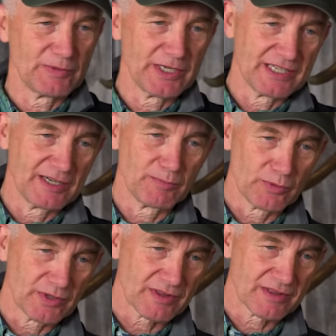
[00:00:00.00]
We end up
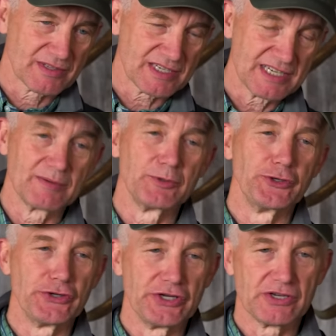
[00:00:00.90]
with
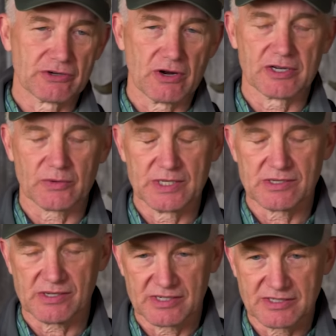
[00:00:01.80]
CWD, chronic
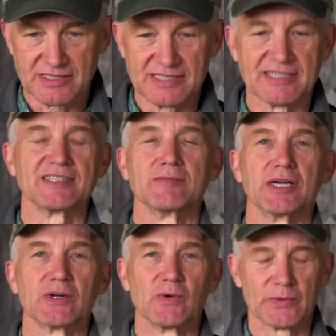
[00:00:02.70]
wasting disease, is the
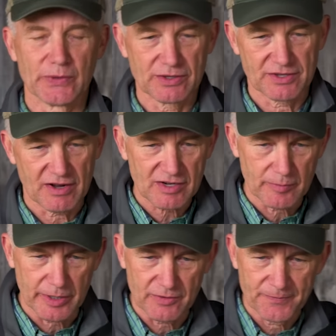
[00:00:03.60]
big one we all talk
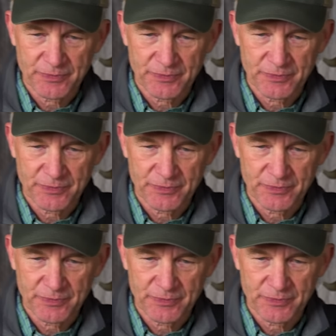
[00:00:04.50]
about.